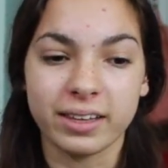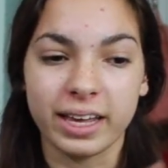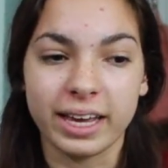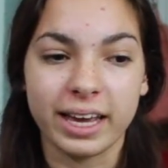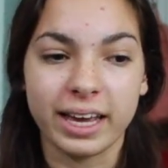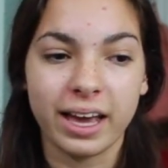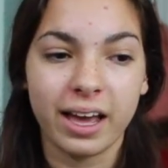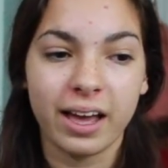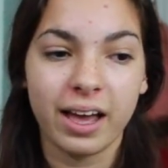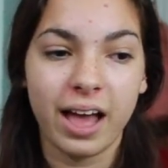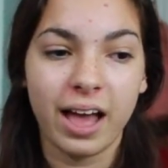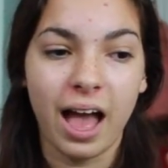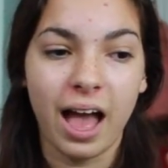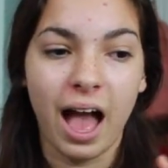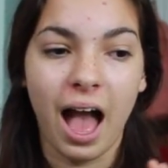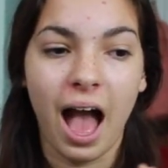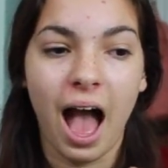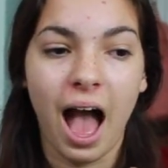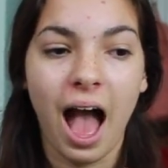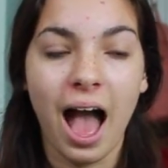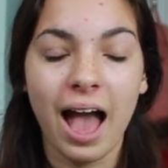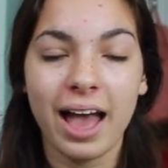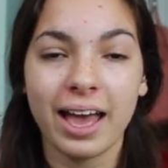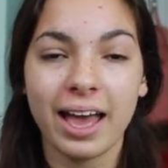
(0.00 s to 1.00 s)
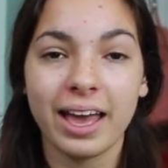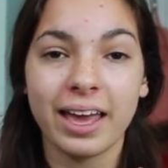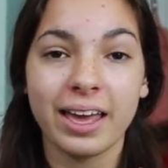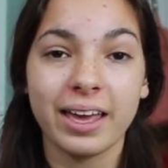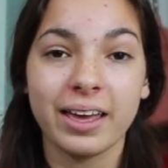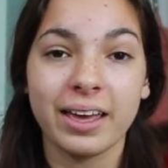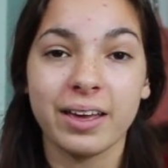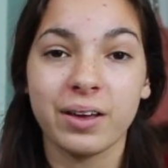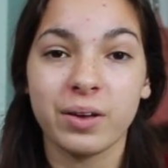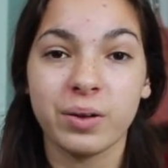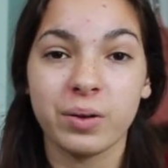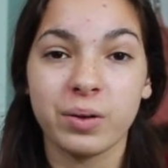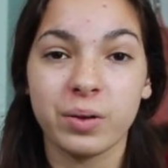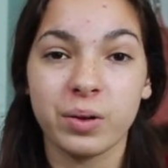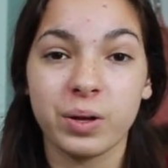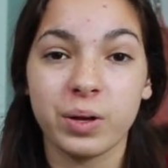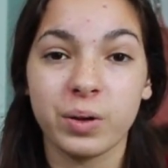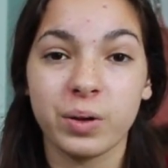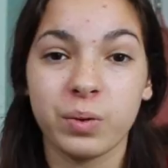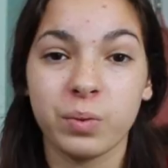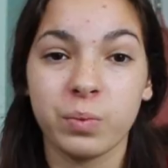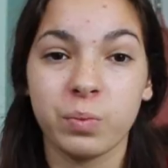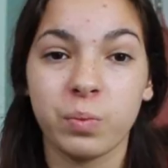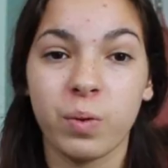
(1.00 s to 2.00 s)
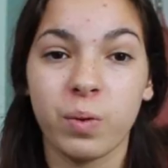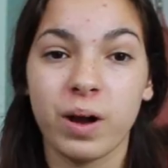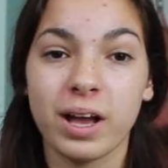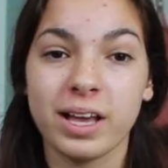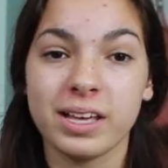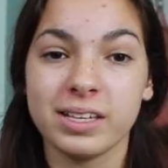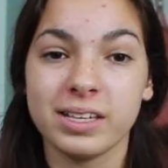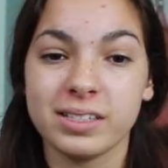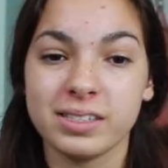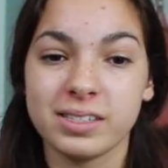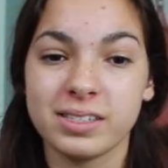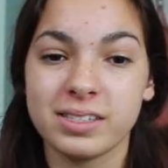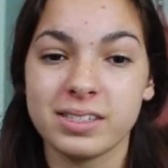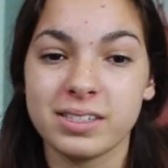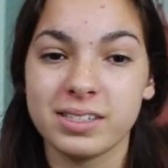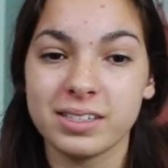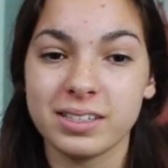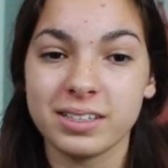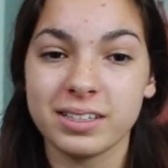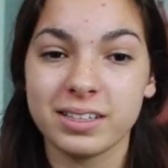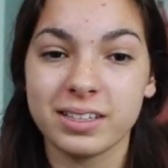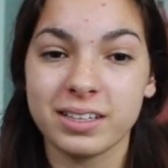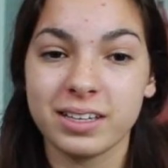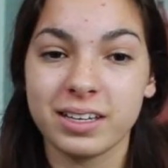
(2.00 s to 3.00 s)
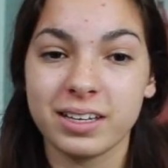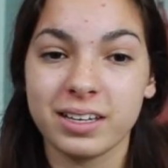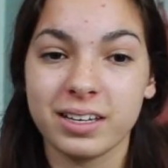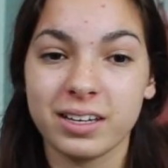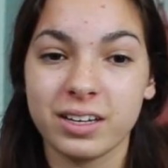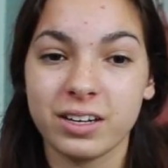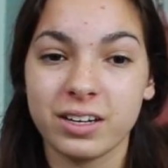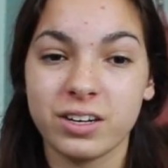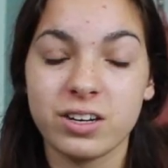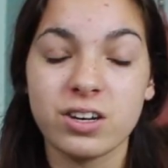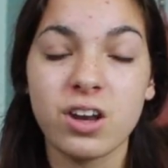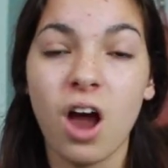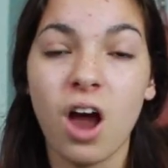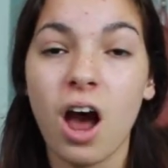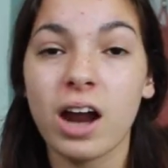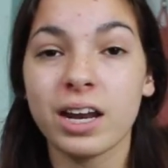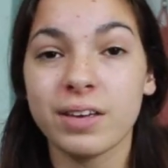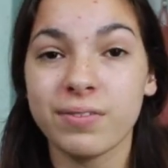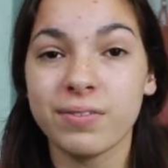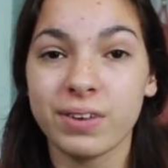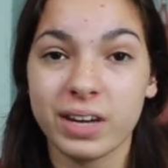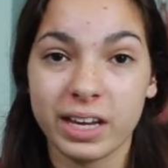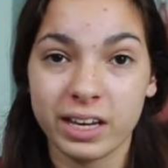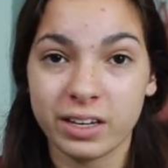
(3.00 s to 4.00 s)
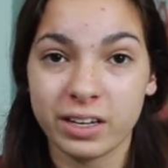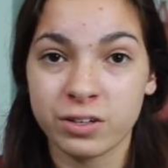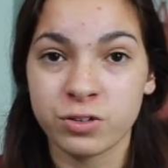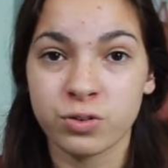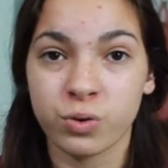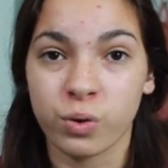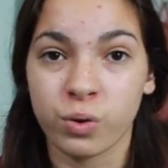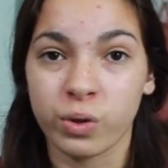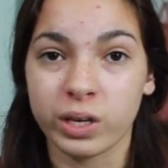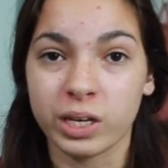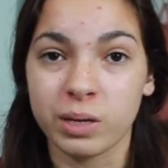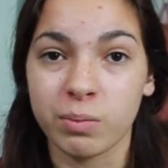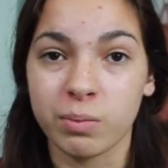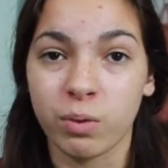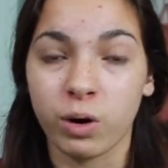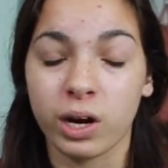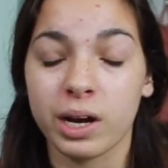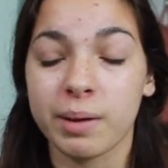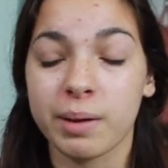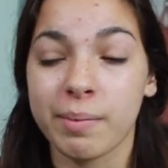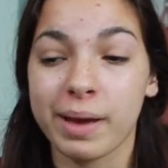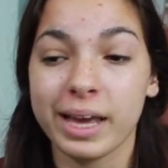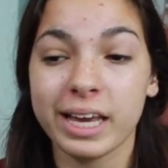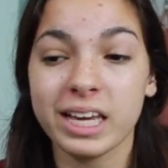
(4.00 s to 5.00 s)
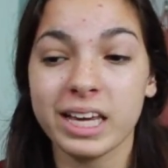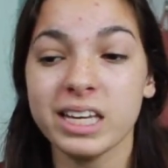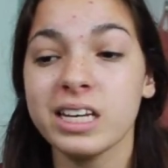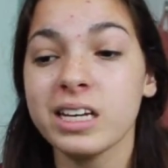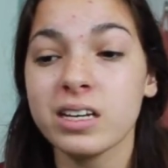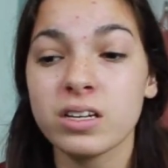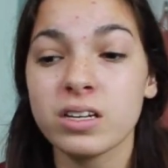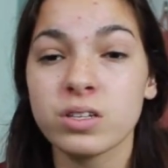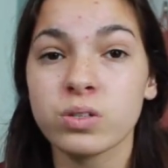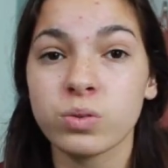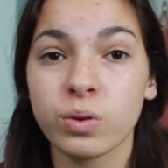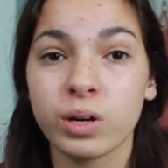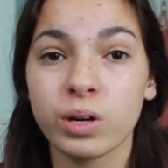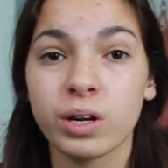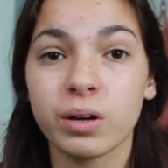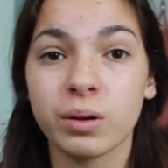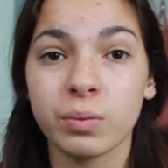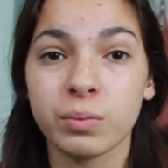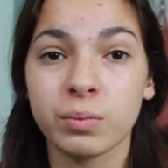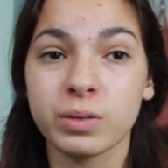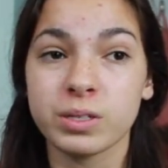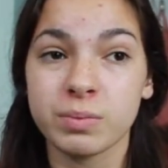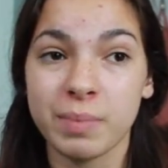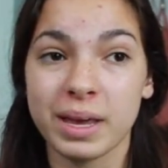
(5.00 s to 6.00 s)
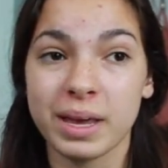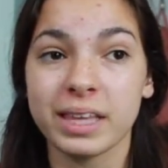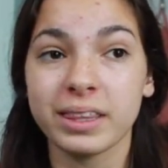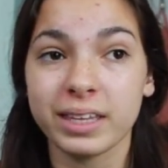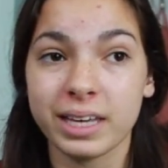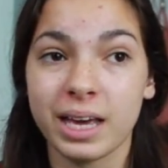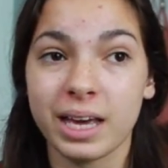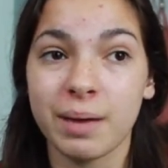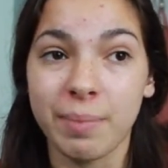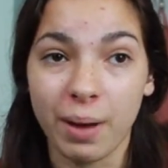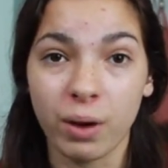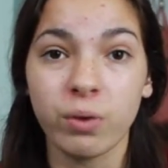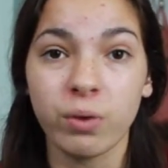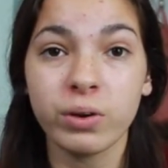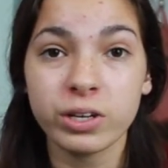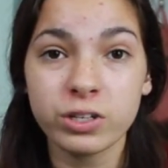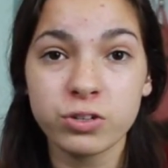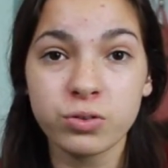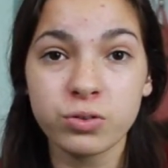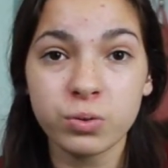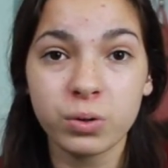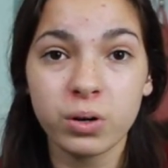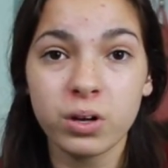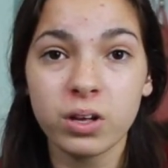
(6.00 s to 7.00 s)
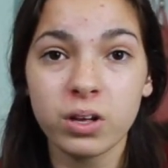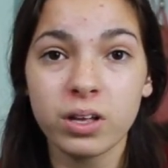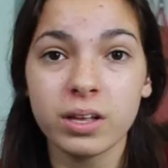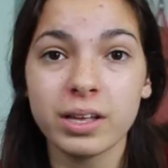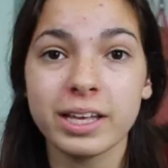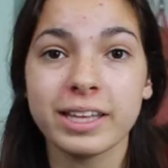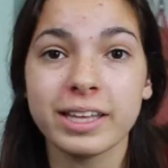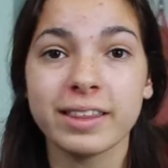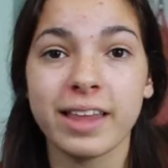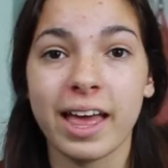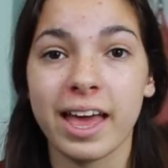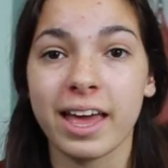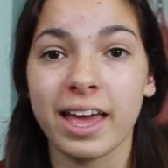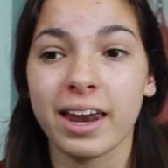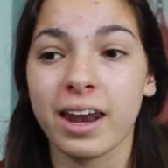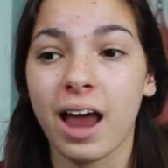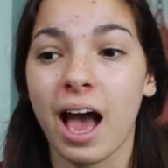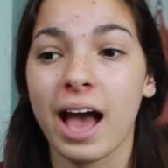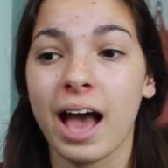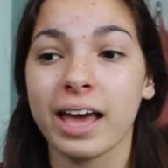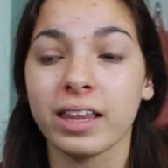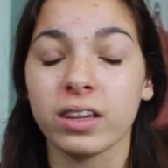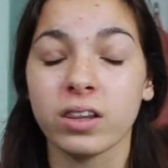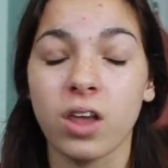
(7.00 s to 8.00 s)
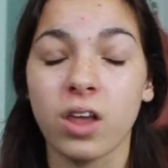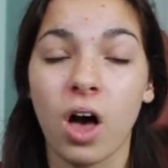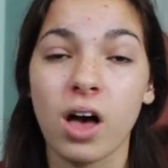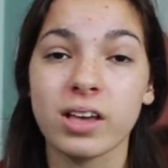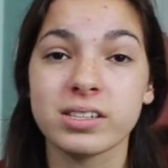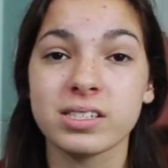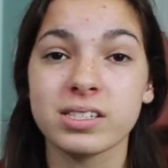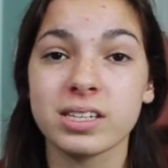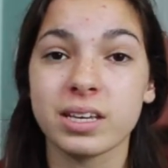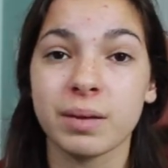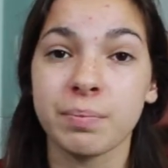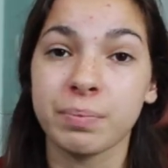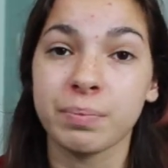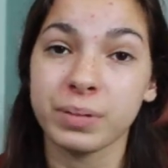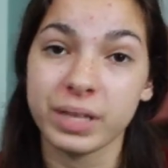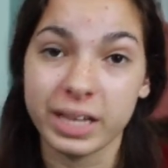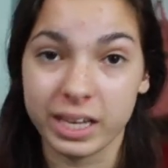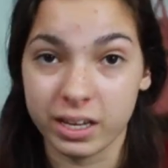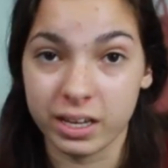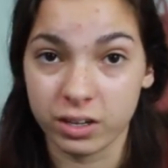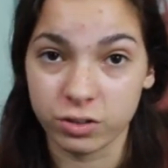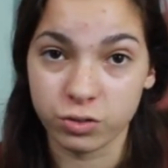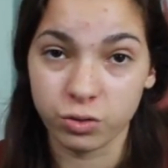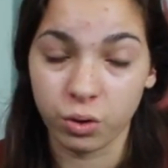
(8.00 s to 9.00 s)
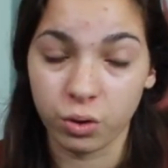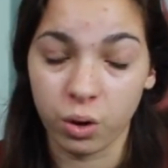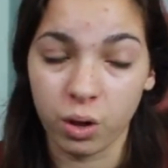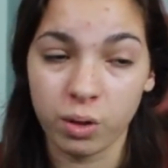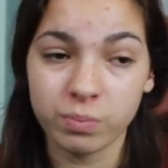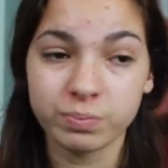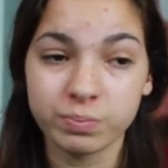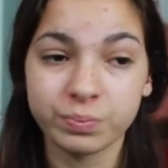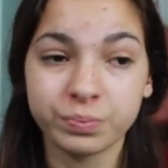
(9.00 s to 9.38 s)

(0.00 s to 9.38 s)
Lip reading: Like I was not even in control anymore, and my eating disorder was mainly about control, and then I lost complete control.